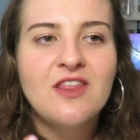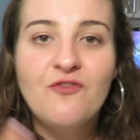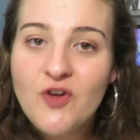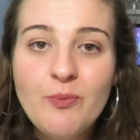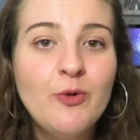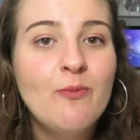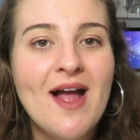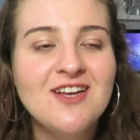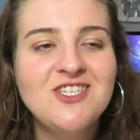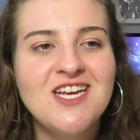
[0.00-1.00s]
the football
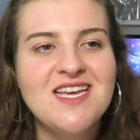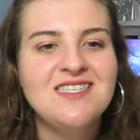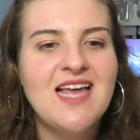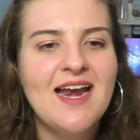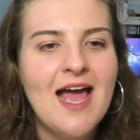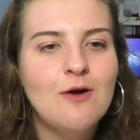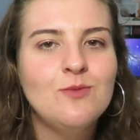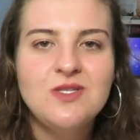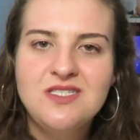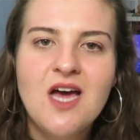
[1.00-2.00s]
matches and how
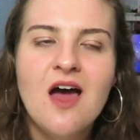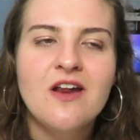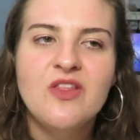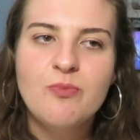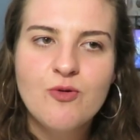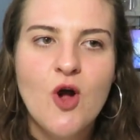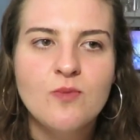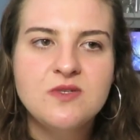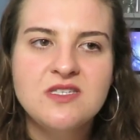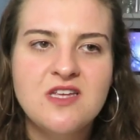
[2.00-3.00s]
it was done and the
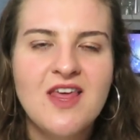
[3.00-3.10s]
props.